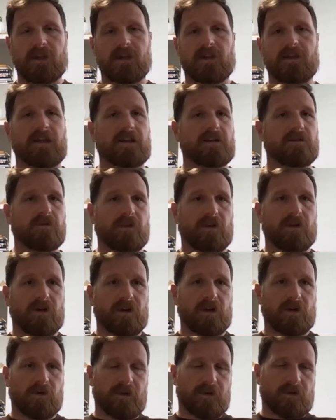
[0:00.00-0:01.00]
and that's where the
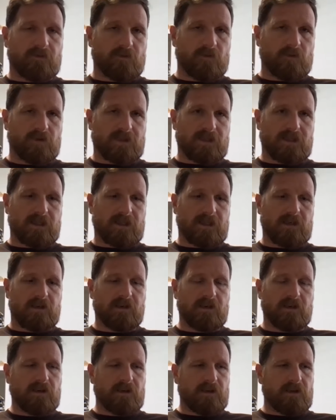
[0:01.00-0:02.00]
iOS 14,
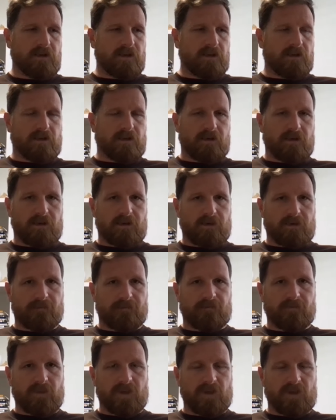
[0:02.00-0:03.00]
the
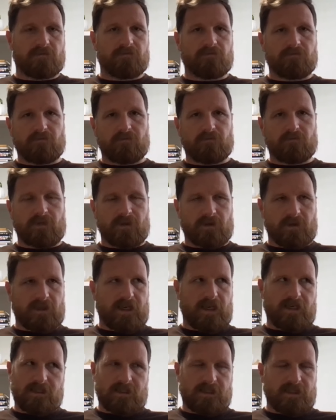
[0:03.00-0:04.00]

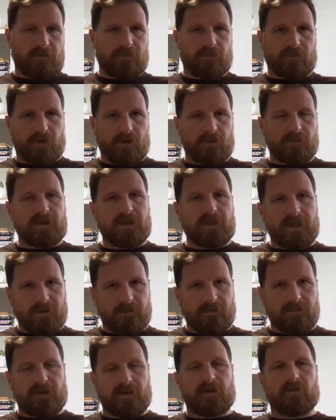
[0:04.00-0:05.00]
ATT prompt
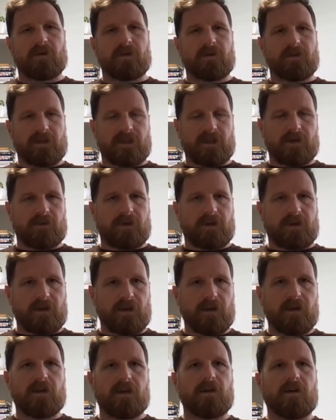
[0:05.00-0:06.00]
comes in, where if
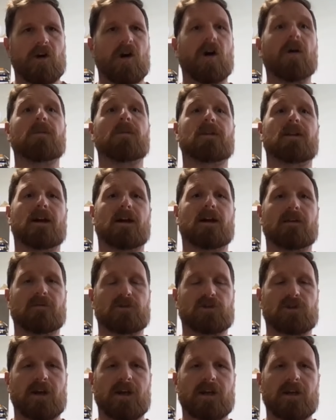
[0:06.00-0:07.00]
someone opts out of
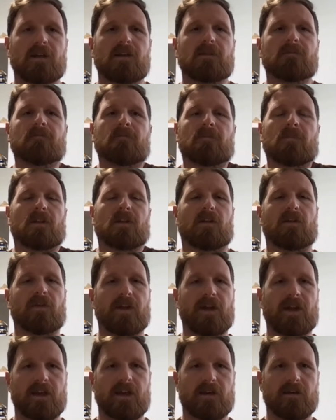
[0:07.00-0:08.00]
tracking,
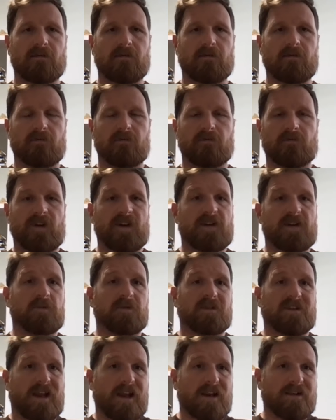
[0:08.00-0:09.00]
then
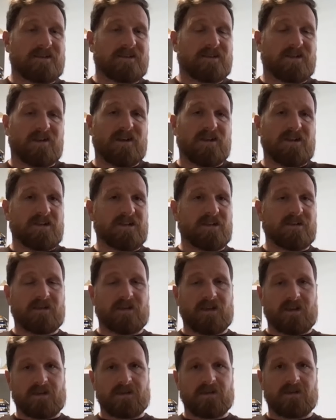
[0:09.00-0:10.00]
Facebook's hands
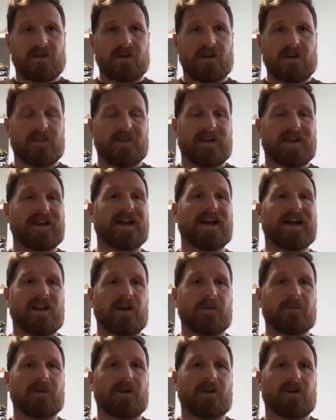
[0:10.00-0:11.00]
are tied and they can't
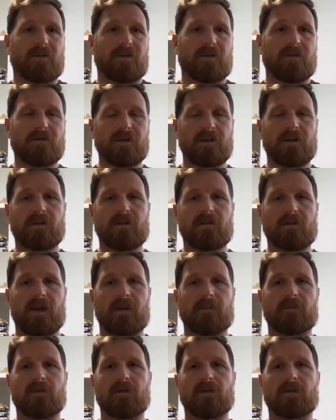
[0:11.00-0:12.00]
upload
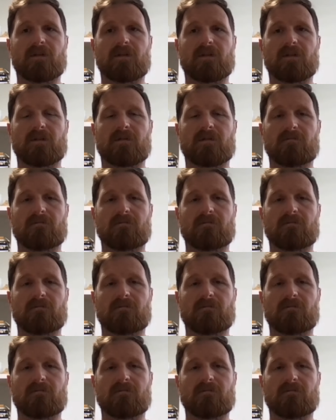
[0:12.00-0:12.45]
that person's